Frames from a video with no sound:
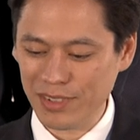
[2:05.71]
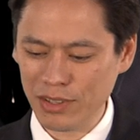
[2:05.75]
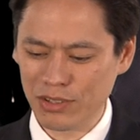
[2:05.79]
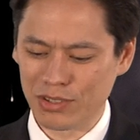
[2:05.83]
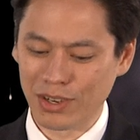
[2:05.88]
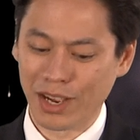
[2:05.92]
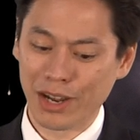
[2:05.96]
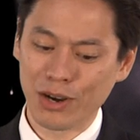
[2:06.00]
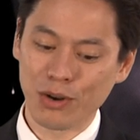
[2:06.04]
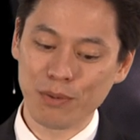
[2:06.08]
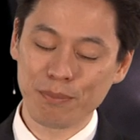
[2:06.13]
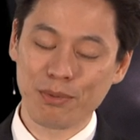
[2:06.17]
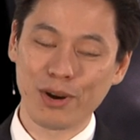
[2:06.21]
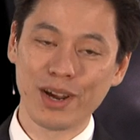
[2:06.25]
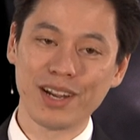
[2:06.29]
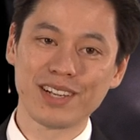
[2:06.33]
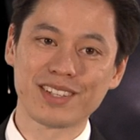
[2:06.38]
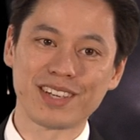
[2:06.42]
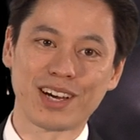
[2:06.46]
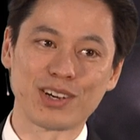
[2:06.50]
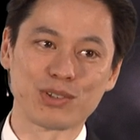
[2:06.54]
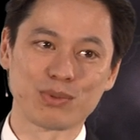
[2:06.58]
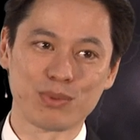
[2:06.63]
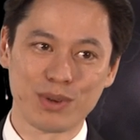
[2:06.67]
So I don't pray in
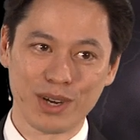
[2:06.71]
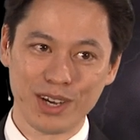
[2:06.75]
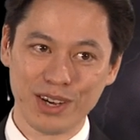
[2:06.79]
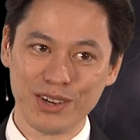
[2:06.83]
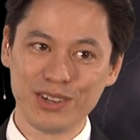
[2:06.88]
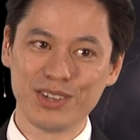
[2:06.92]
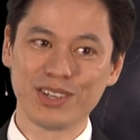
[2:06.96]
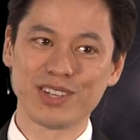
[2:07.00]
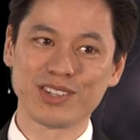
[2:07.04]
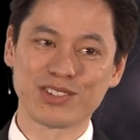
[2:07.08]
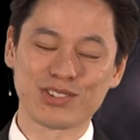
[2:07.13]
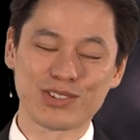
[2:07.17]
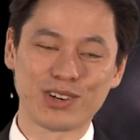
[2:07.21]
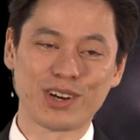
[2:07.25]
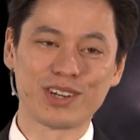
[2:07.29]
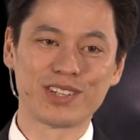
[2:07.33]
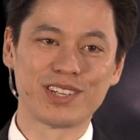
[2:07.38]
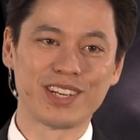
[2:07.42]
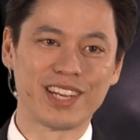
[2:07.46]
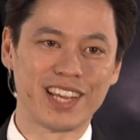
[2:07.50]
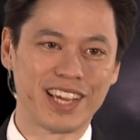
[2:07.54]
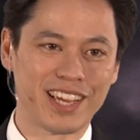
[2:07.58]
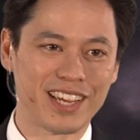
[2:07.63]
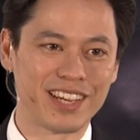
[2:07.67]
tongues. Well, you can start
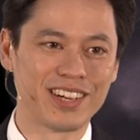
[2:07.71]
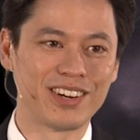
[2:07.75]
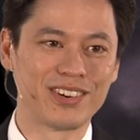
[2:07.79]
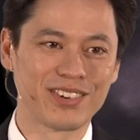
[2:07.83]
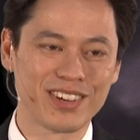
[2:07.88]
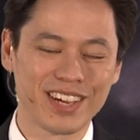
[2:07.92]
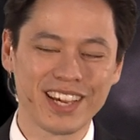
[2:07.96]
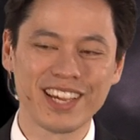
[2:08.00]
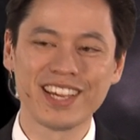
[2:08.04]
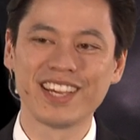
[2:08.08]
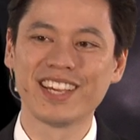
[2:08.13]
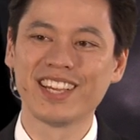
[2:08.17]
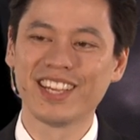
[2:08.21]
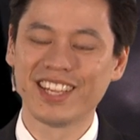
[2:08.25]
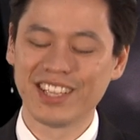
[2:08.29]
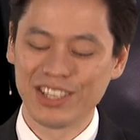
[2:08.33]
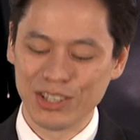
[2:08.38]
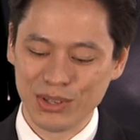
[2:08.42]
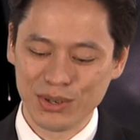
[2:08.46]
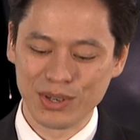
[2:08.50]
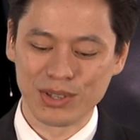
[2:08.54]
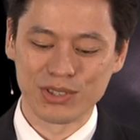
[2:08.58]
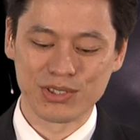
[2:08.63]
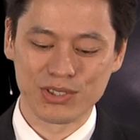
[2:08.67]
today, okay?
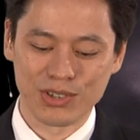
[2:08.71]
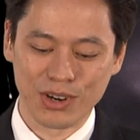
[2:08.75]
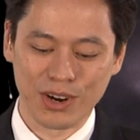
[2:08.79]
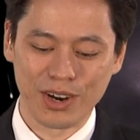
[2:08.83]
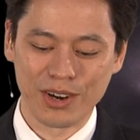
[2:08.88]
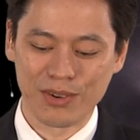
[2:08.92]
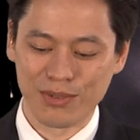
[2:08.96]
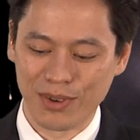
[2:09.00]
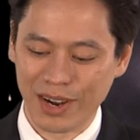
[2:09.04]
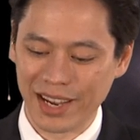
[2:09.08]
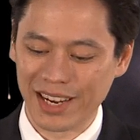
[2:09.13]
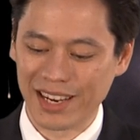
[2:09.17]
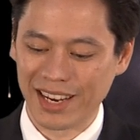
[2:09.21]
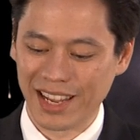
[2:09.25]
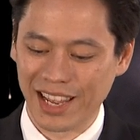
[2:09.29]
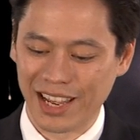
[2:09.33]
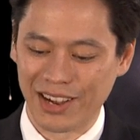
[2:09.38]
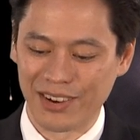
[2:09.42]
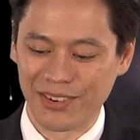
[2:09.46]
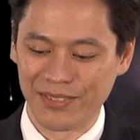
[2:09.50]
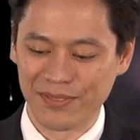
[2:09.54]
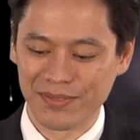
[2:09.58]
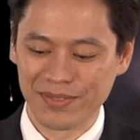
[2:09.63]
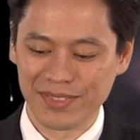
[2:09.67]
You can start right
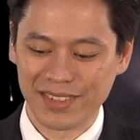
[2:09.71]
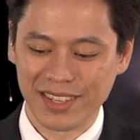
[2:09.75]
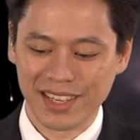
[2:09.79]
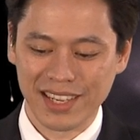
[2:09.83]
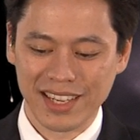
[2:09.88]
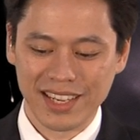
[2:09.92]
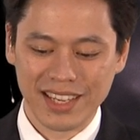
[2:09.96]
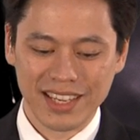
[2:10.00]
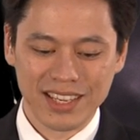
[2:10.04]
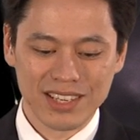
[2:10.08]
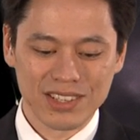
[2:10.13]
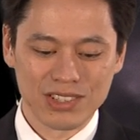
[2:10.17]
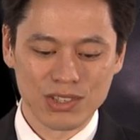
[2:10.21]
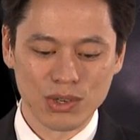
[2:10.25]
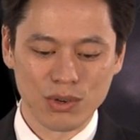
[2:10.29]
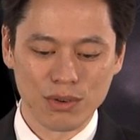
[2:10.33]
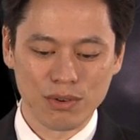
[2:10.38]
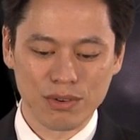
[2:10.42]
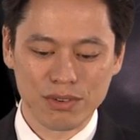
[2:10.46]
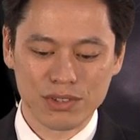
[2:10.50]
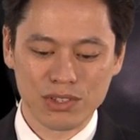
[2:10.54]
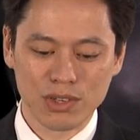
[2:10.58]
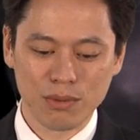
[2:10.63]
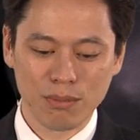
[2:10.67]
now.
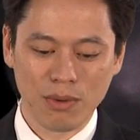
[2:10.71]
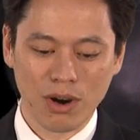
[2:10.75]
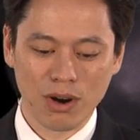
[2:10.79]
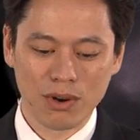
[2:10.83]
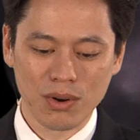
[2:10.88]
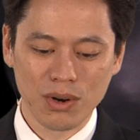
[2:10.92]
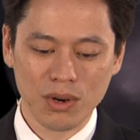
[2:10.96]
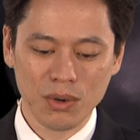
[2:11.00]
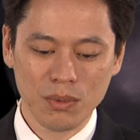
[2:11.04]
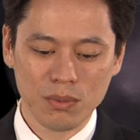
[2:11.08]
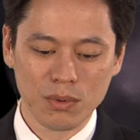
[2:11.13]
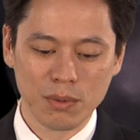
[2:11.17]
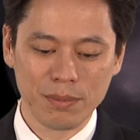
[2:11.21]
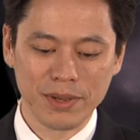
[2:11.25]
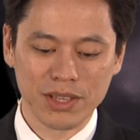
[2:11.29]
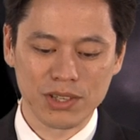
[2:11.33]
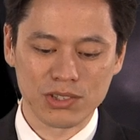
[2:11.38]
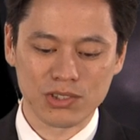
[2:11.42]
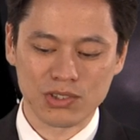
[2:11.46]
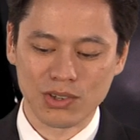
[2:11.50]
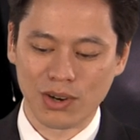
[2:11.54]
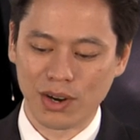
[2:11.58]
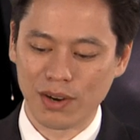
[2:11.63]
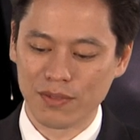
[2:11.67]
So tomorrow will be
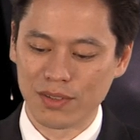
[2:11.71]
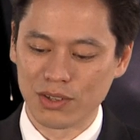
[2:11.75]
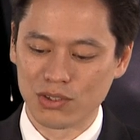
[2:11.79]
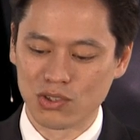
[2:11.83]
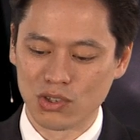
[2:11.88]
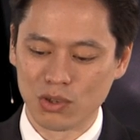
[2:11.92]
the start of the